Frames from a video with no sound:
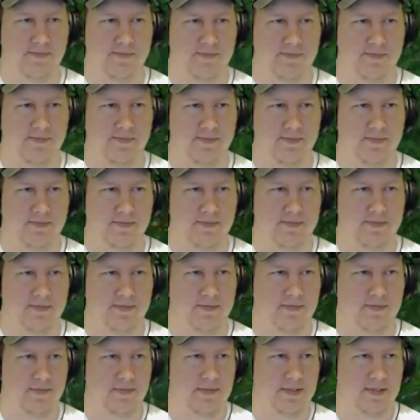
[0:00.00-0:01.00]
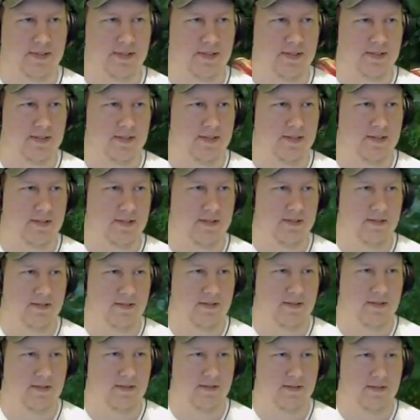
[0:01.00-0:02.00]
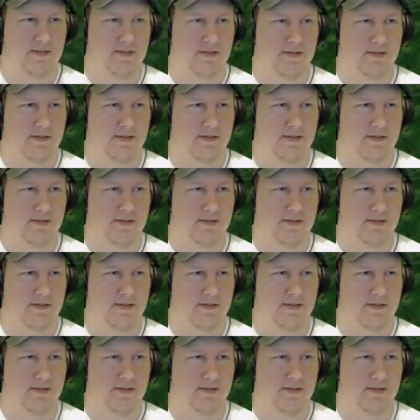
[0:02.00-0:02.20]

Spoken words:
[no speech]